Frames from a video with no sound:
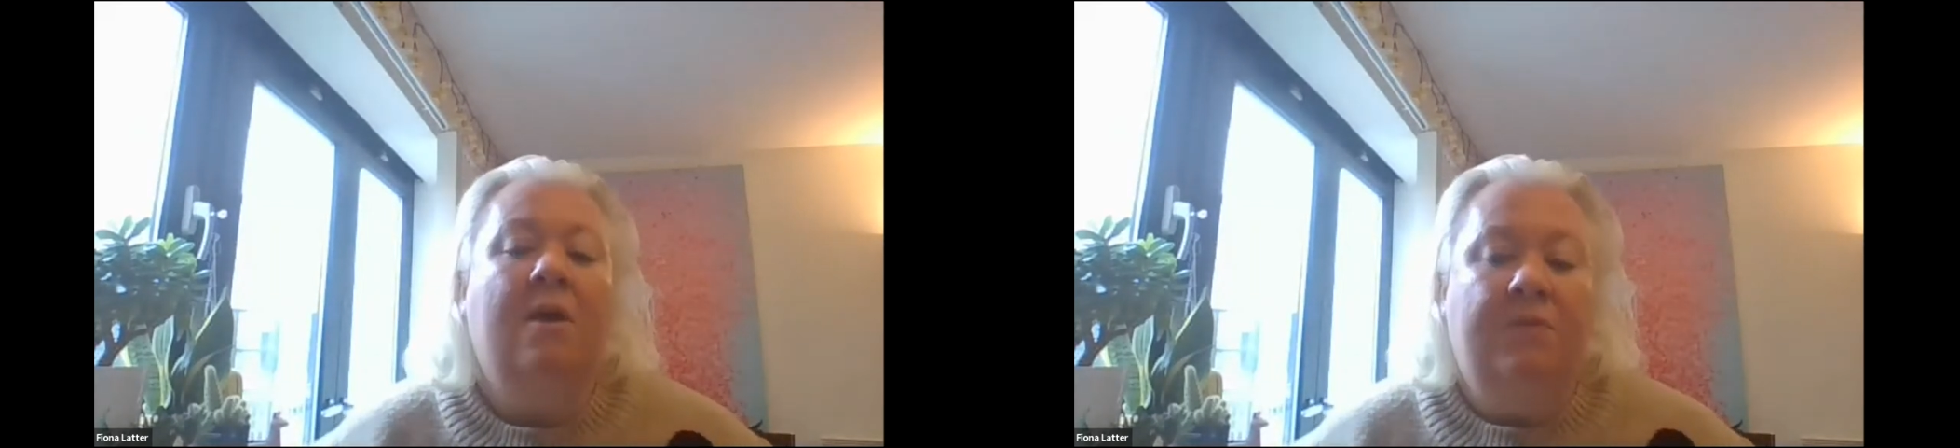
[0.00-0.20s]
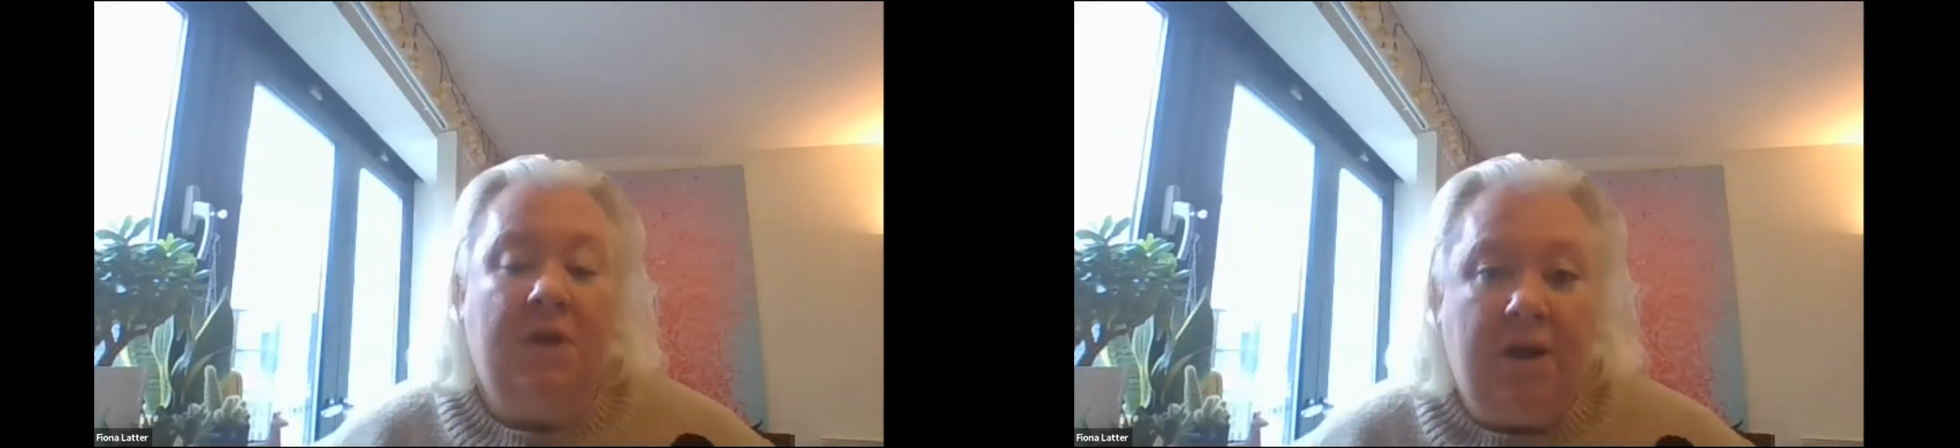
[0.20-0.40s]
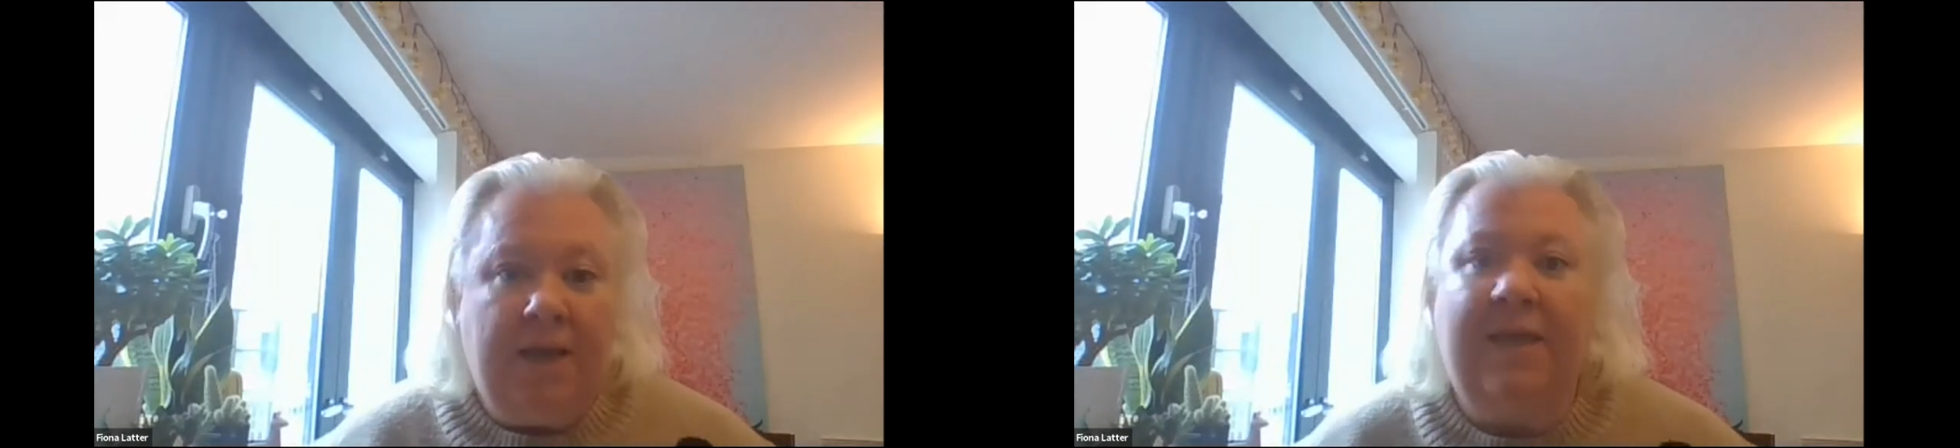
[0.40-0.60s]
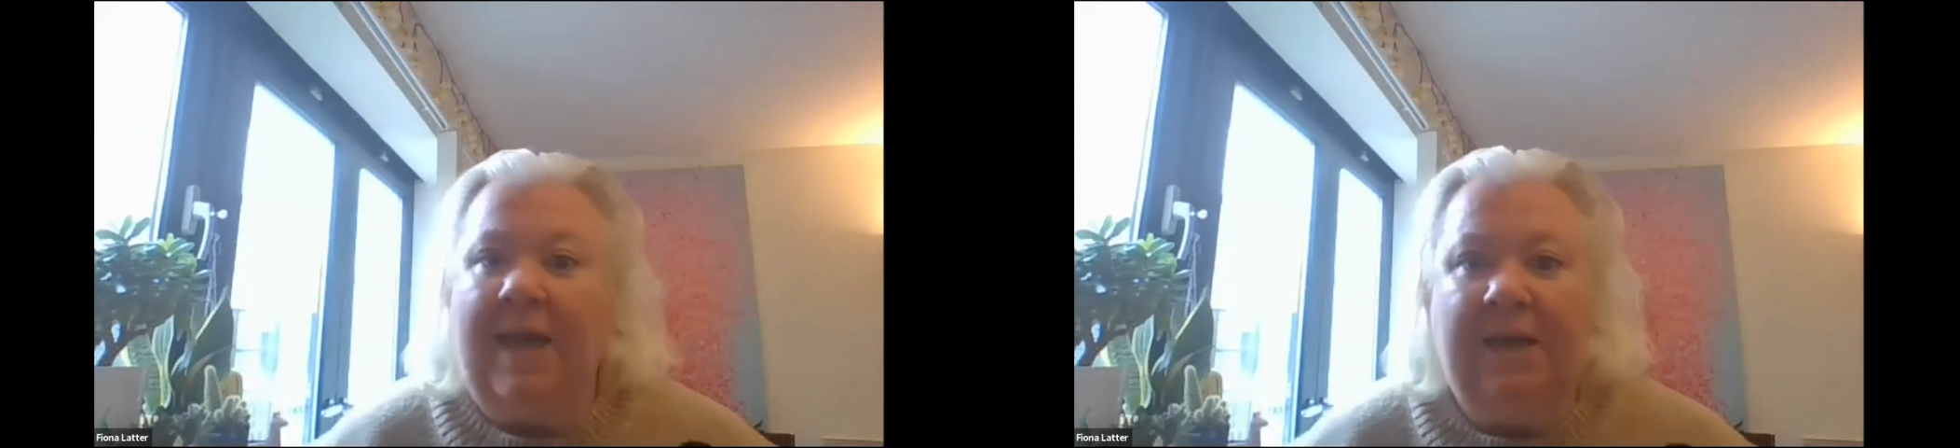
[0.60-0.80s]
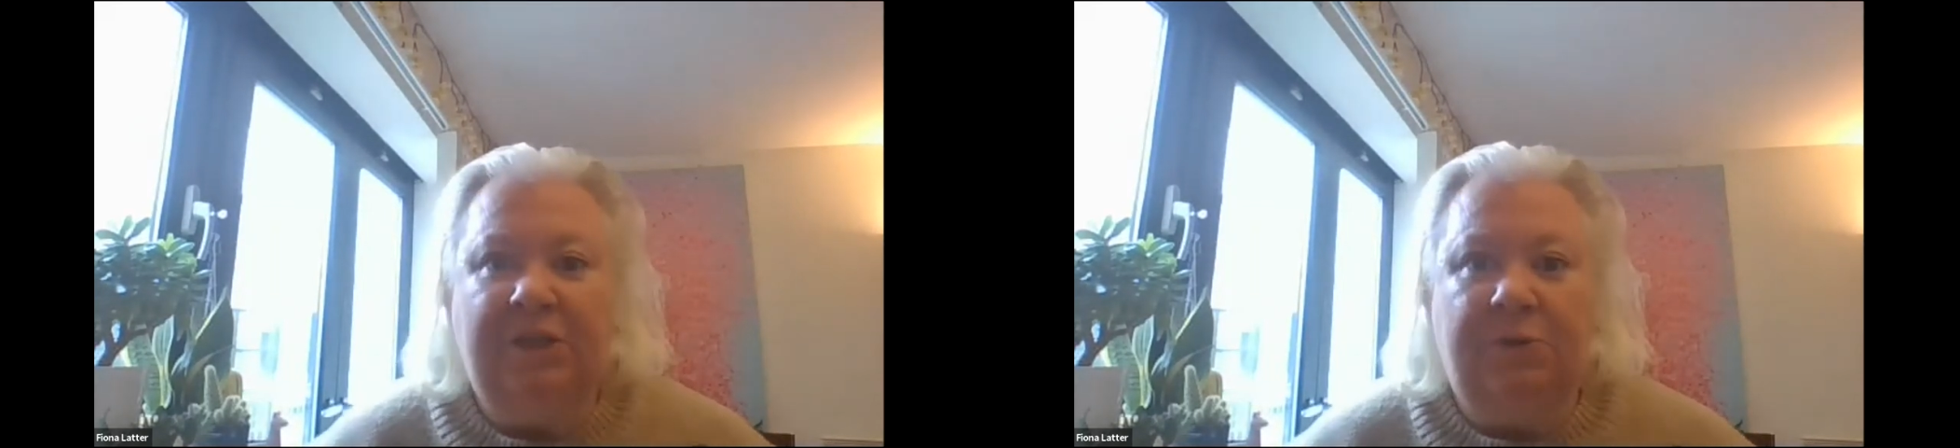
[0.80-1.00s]
that I
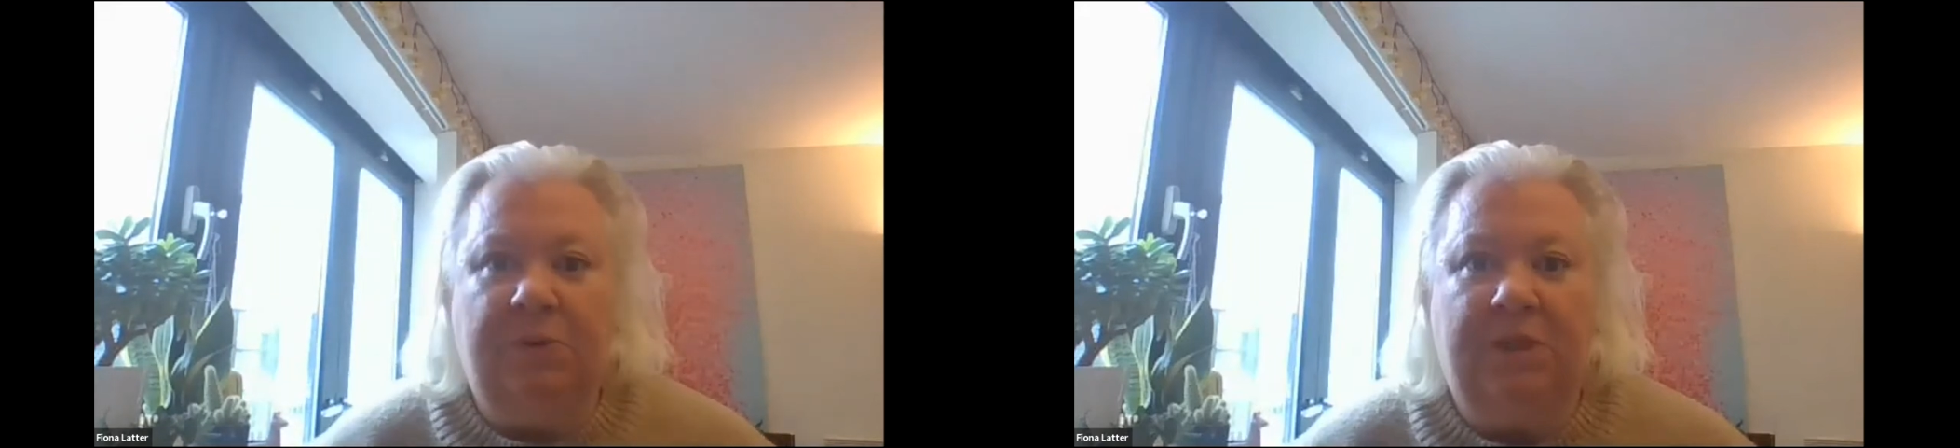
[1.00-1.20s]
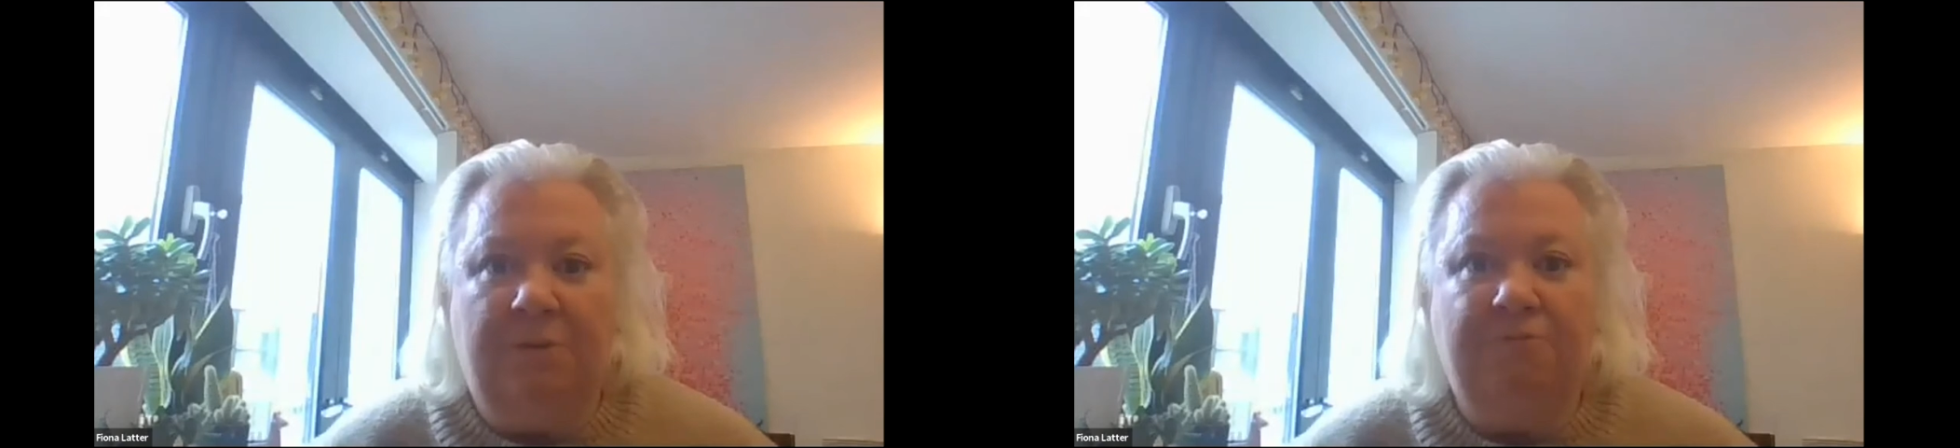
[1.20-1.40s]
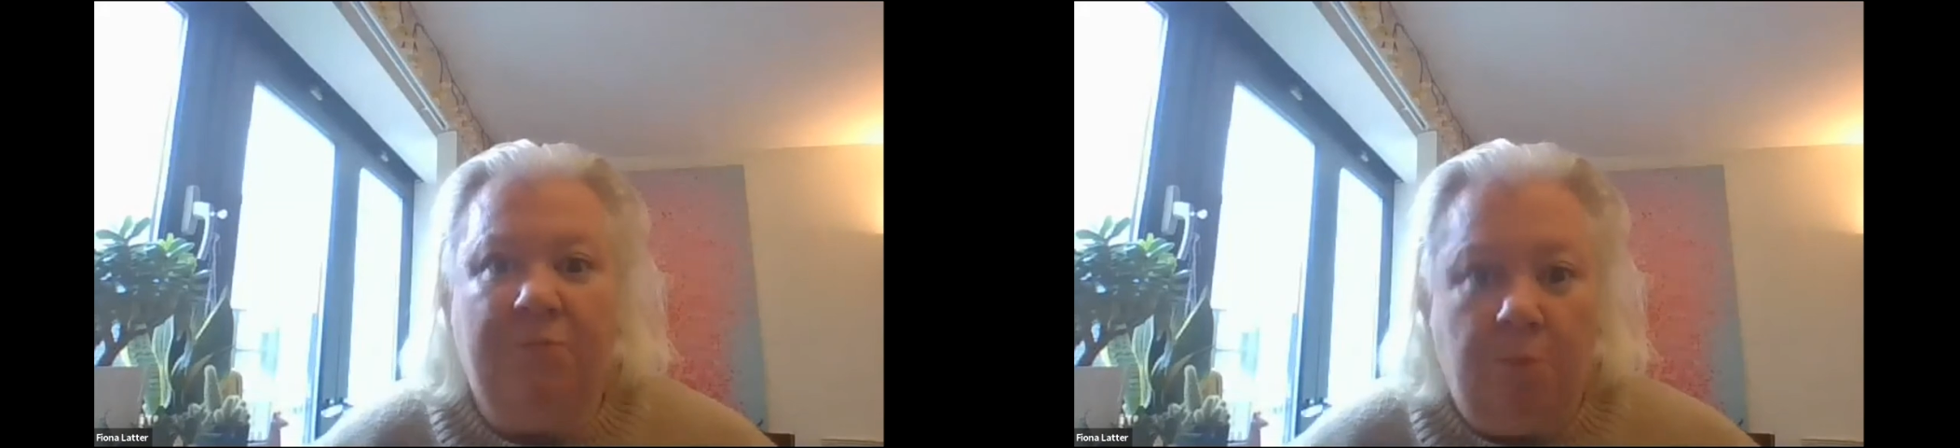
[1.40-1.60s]
engaged with them